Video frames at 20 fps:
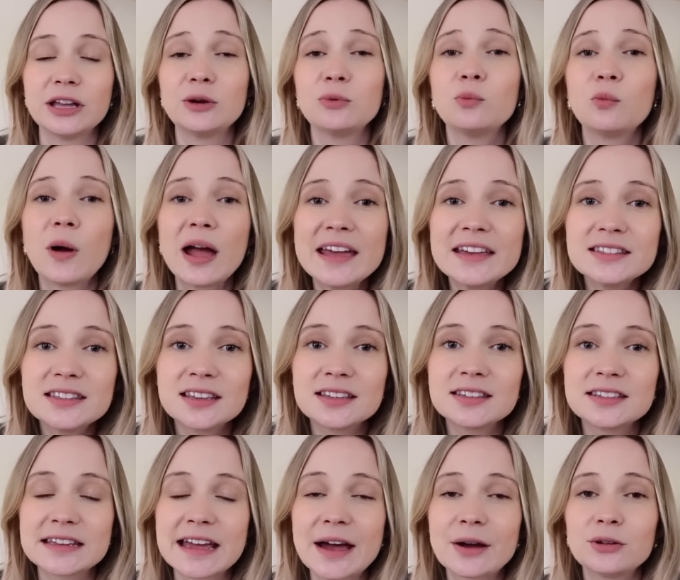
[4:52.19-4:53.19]
It weighs
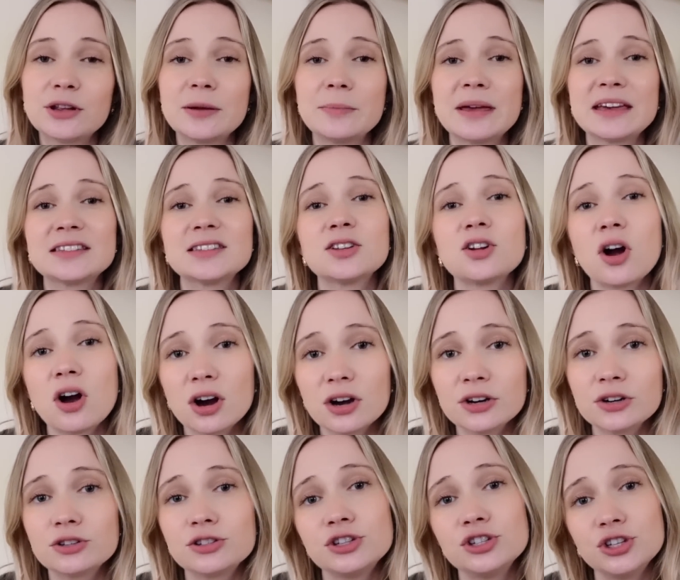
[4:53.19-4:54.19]
us down. It makes it
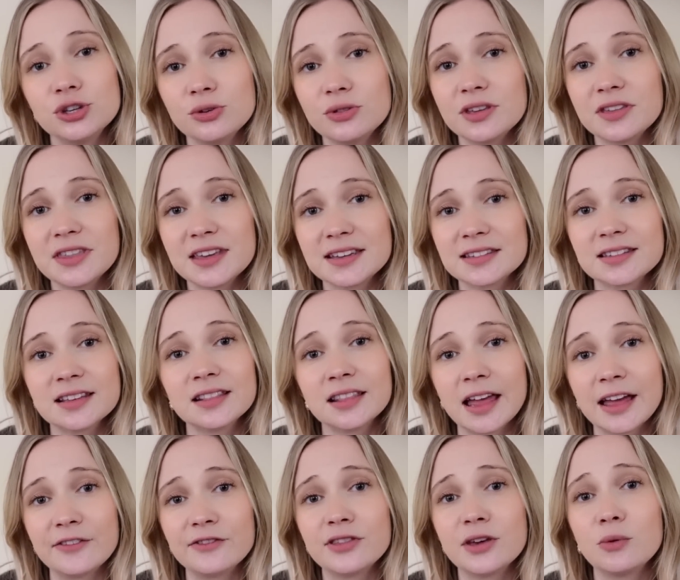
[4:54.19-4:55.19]
harder to do the things in
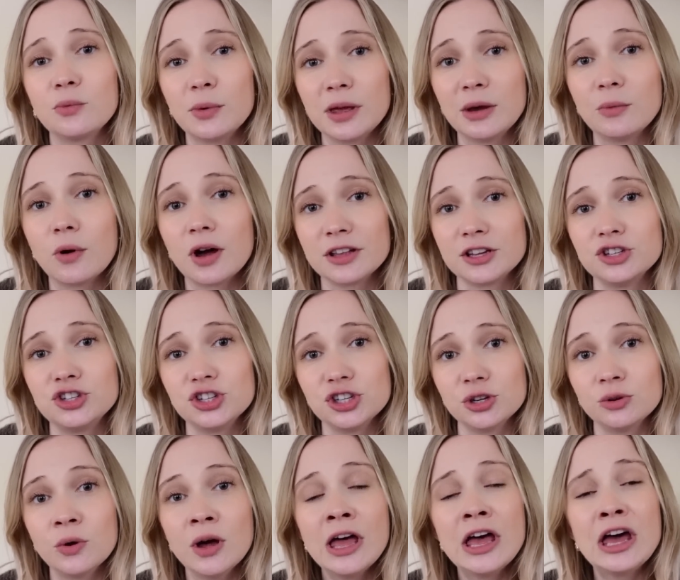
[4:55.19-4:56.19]
life that we want to do.